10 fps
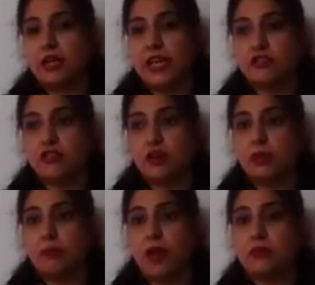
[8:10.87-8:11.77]
I would like to
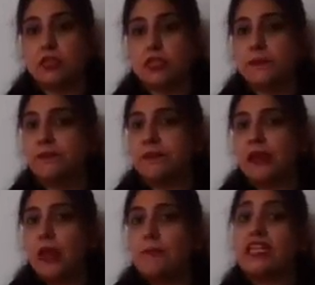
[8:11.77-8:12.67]
talk about
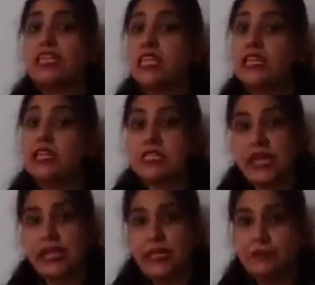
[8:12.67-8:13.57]
maintain a
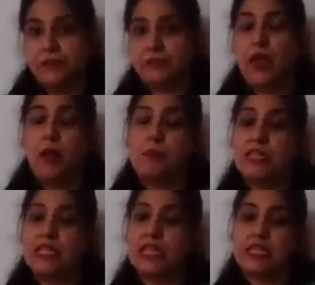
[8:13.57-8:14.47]
diary.
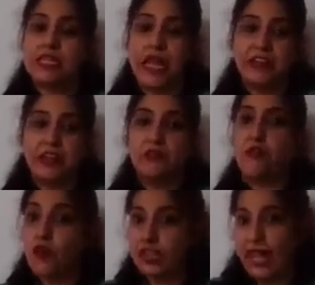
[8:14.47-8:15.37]
Maintain a diary
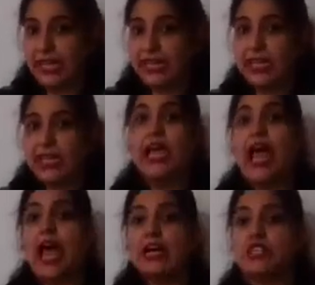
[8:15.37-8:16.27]
fortnightly
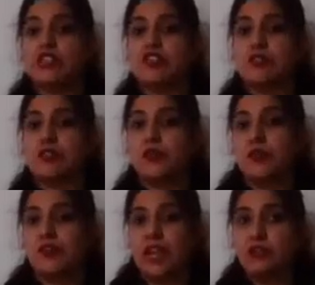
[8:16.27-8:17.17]
and
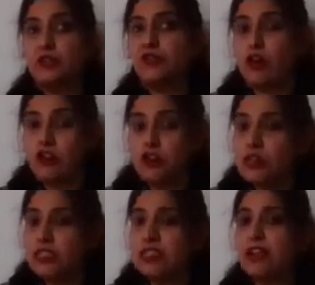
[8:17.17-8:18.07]
try to talk to
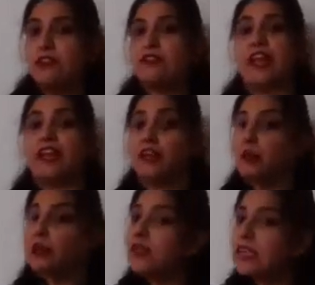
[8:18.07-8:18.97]
yourself, write
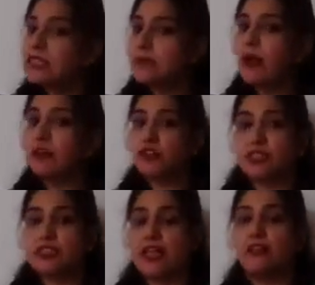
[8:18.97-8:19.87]
good things about
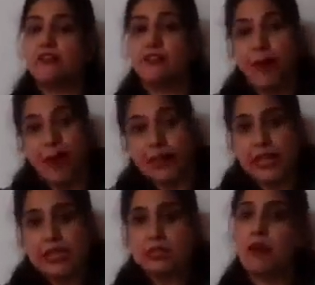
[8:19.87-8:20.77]
yourself, bad
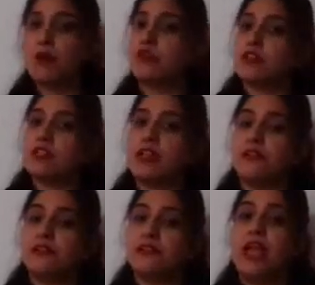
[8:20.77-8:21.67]
things about
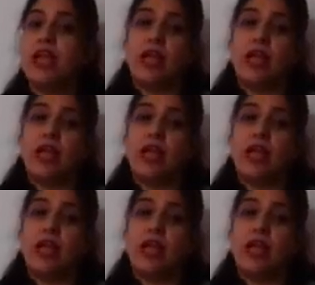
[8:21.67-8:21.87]
yourself,